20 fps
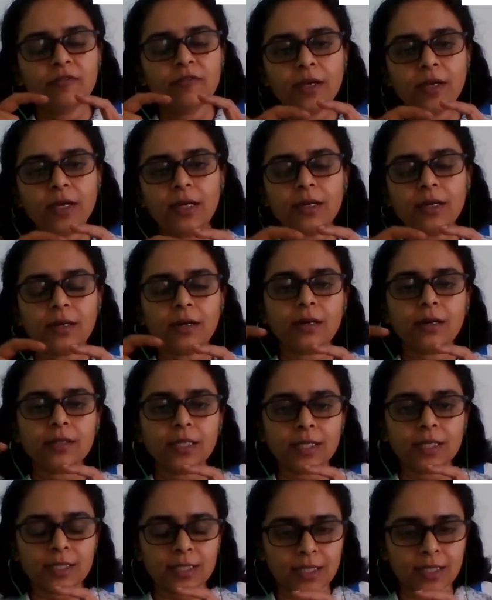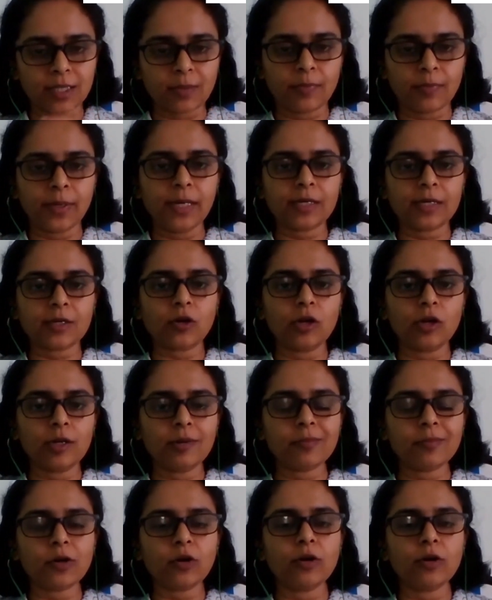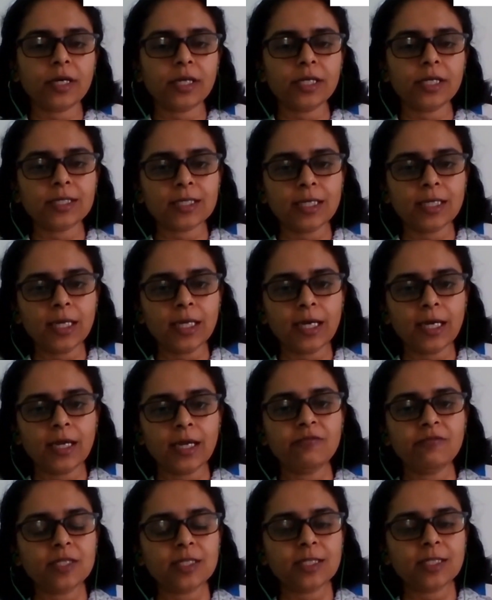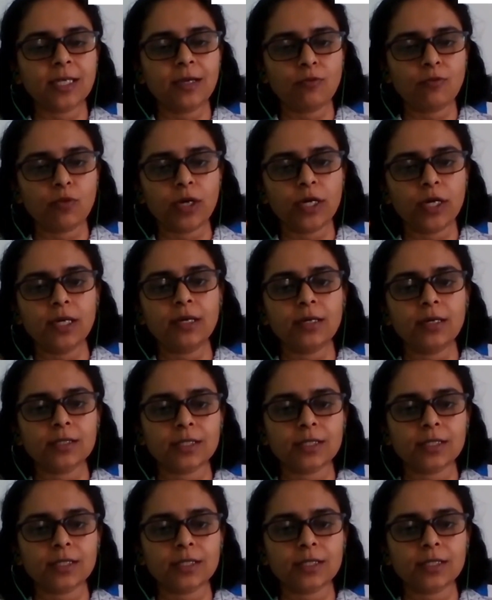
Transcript: where uh, there is a separate column called reasoning and we say why